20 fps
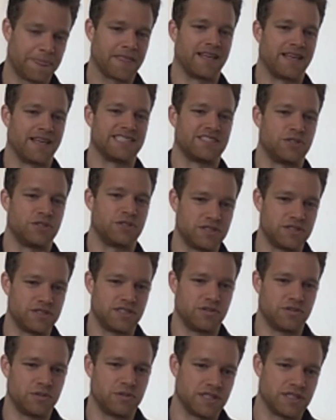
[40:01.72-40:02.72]
As soon as you
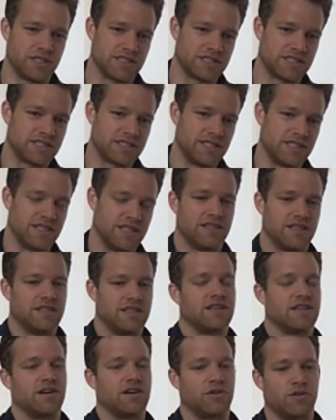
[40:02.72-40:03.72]
do this,
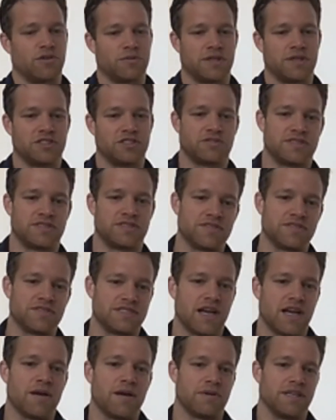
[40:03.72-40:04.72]
a whole bunch of stuff is
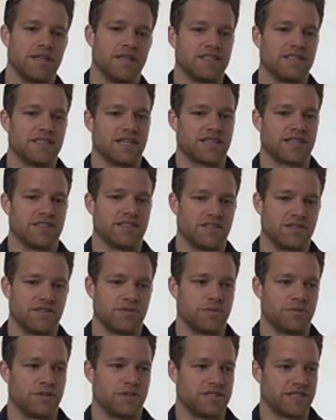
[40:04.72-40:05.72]
happening at Tecton,
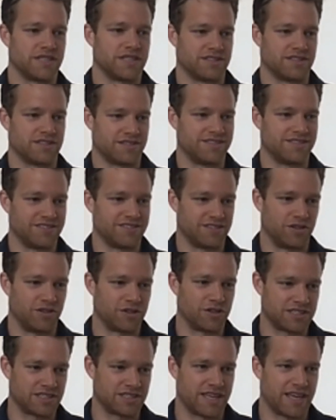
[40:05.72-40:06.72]
where Tecton
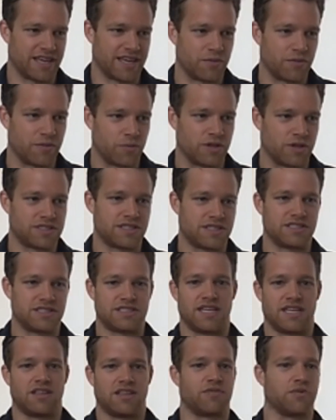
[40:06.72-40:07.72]
looks at, hey, what's the
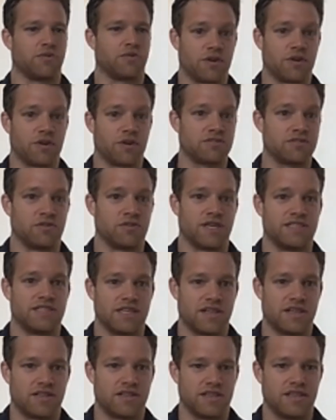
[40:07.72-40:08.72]
state of the world right
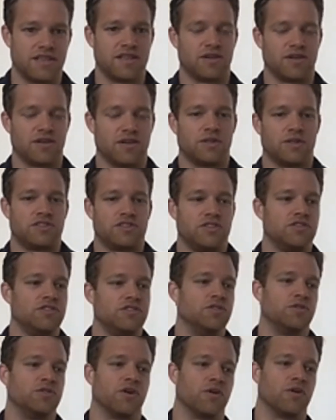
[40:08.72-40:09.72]
now? What's your
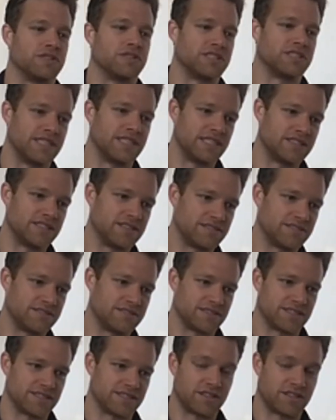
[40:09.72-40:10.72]
new goal state?
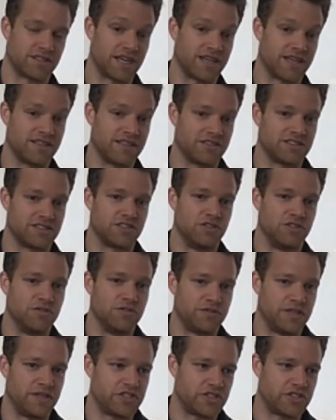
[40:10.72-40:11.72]
Like, okay, there's a new
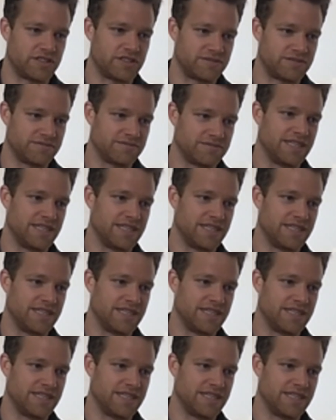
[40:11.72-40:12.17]
feature.